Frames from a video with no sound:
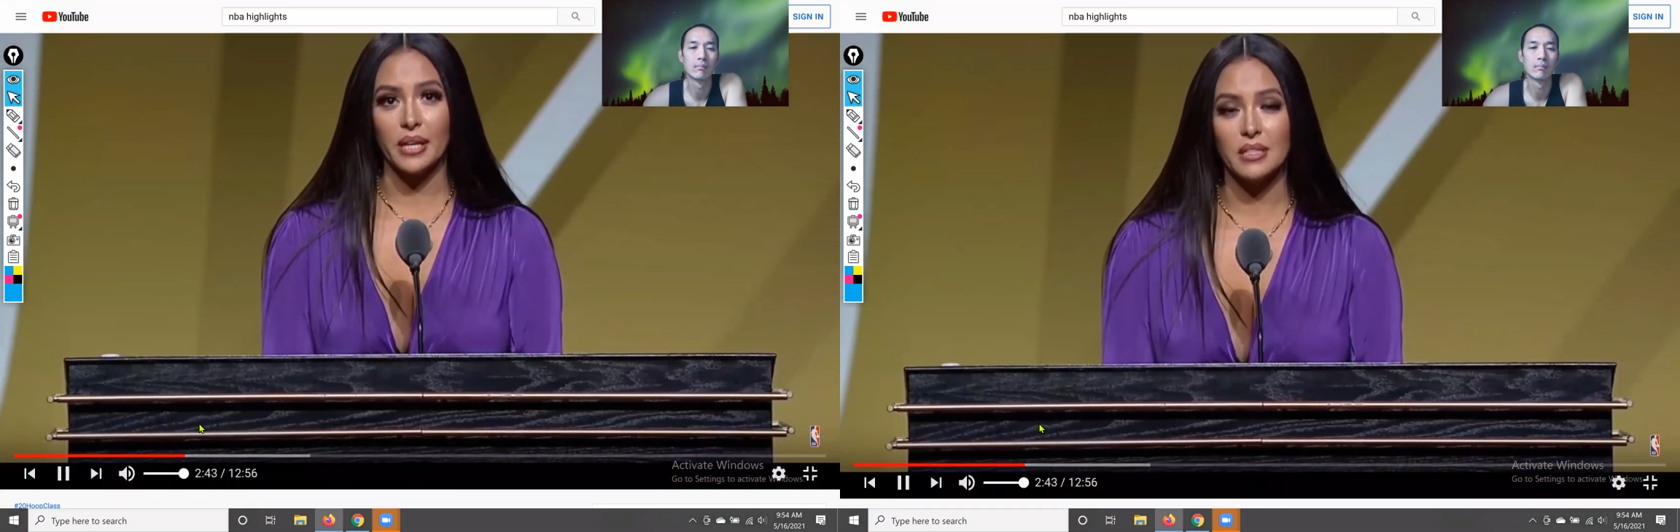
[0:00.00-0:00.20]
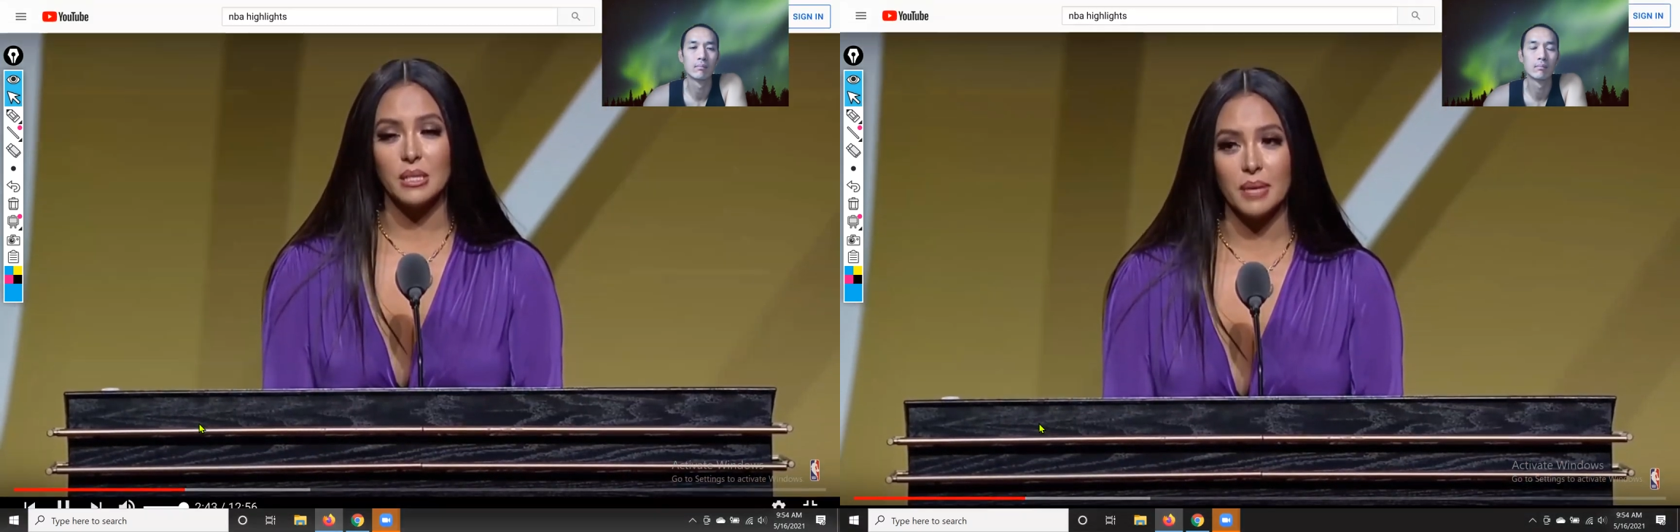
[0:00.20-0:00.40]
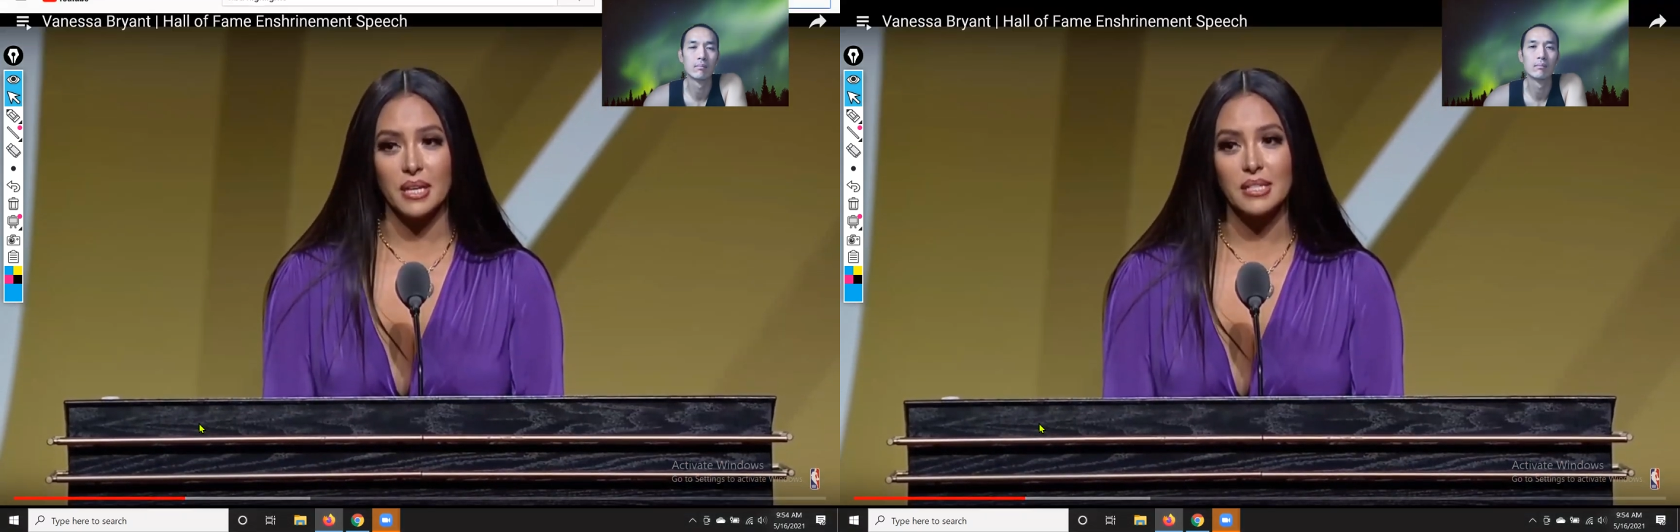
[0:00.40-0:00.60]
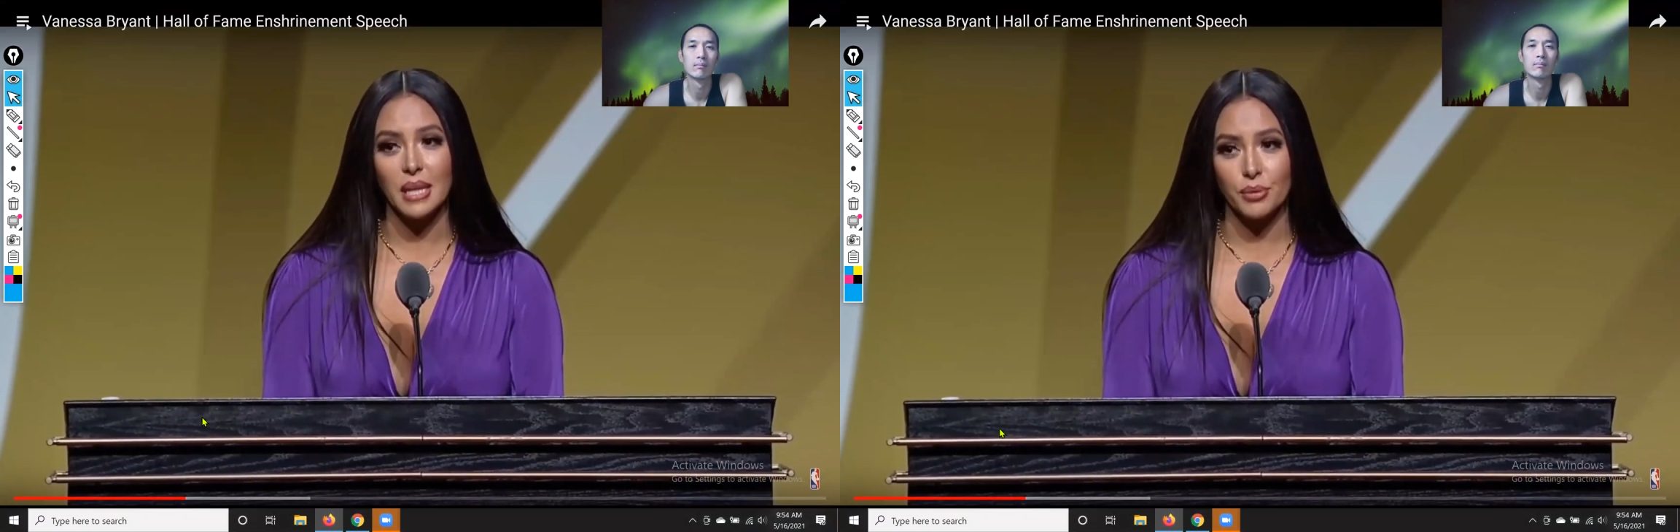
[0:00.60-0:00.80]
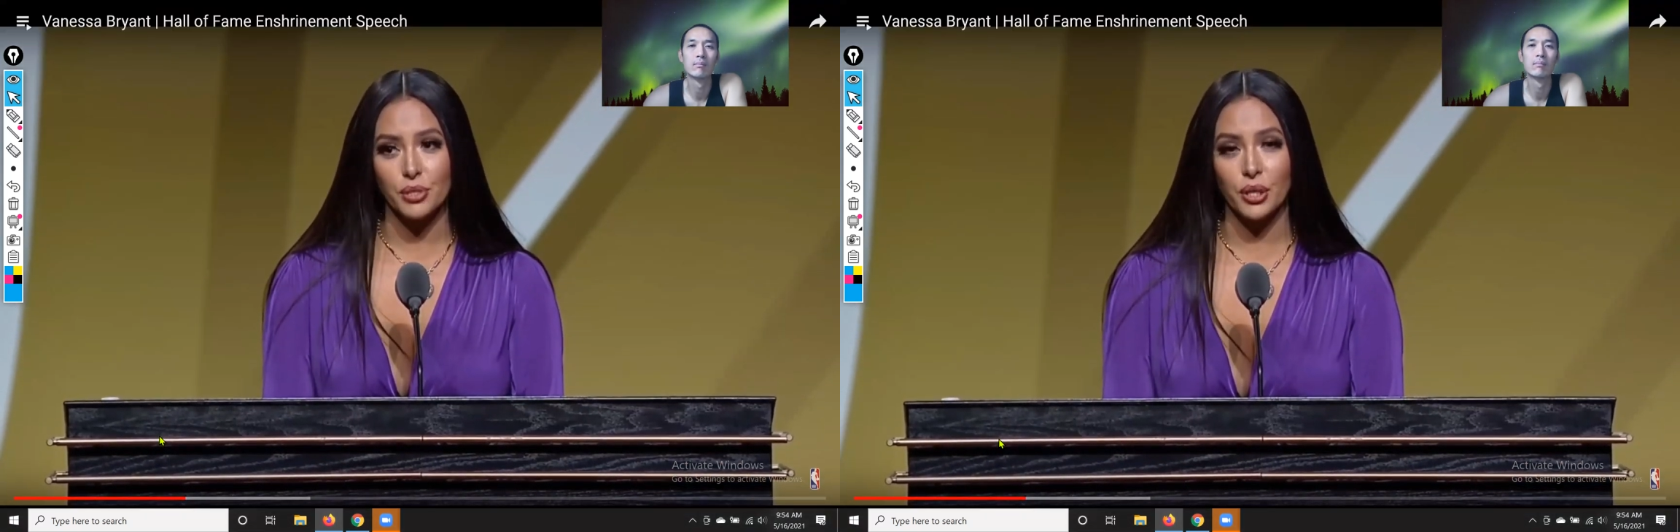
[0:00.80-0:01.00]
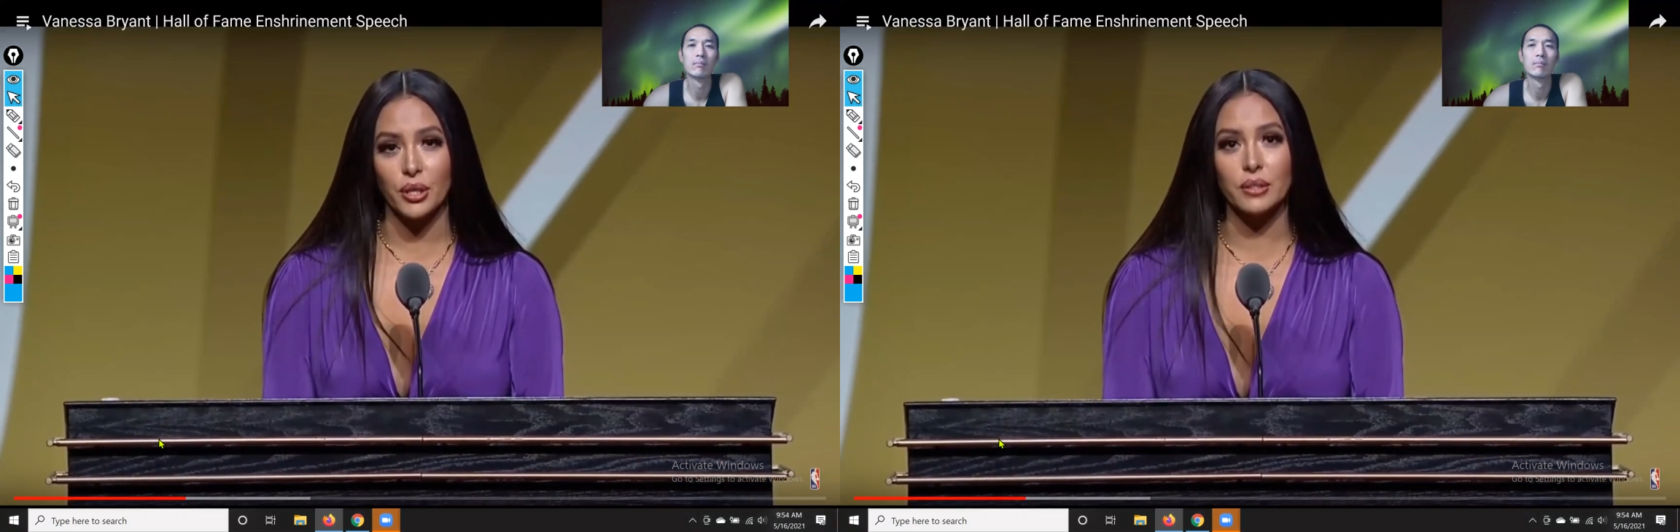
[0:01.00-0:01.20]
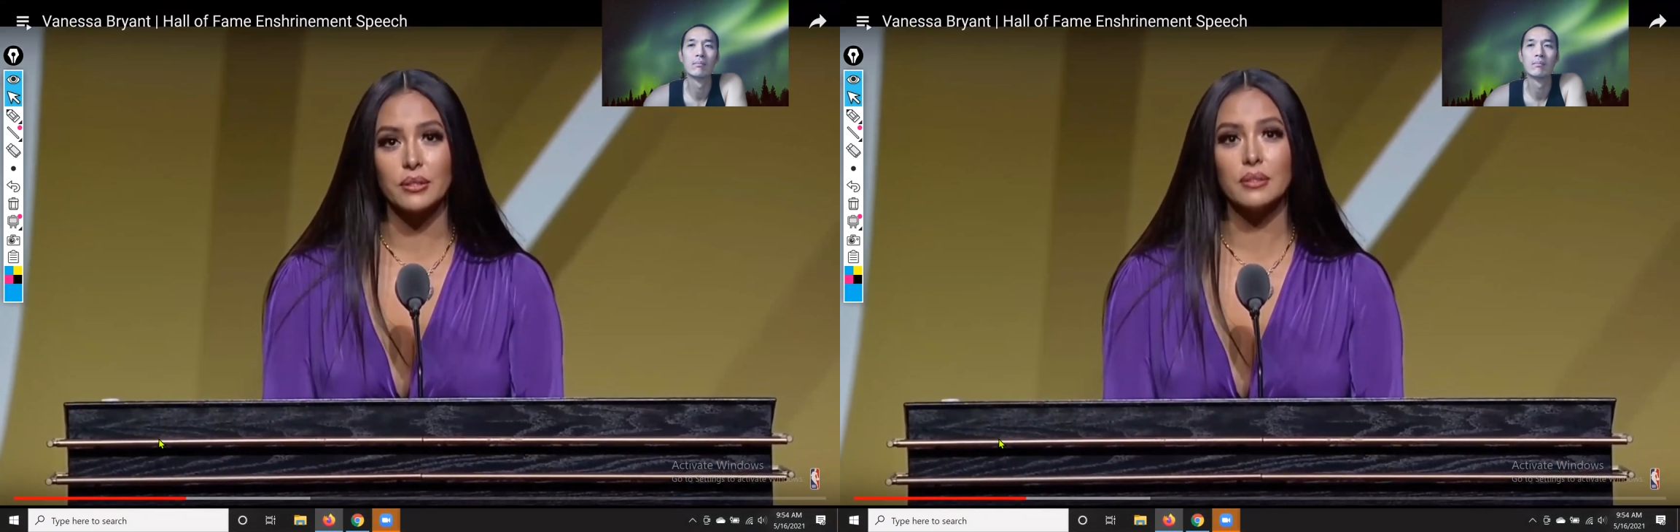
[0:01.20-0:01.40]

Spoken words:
to be exceptional.